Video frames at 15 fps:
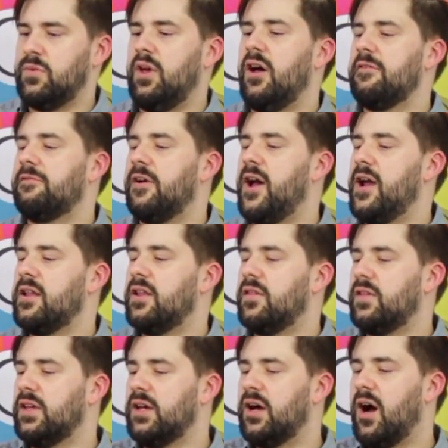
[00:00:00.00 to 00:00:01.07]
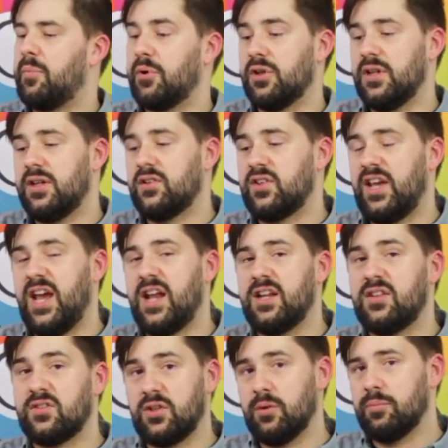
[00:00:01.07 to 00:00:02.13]
I find that the hopper lid is a
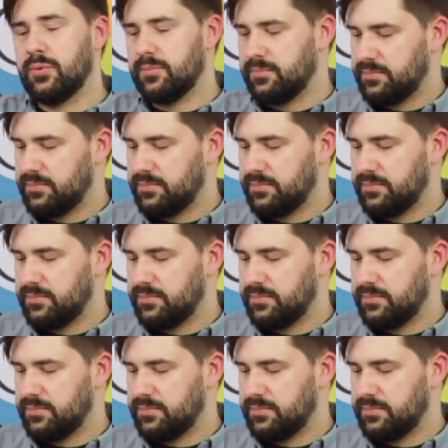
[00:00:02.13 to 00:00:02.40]
handy scoop.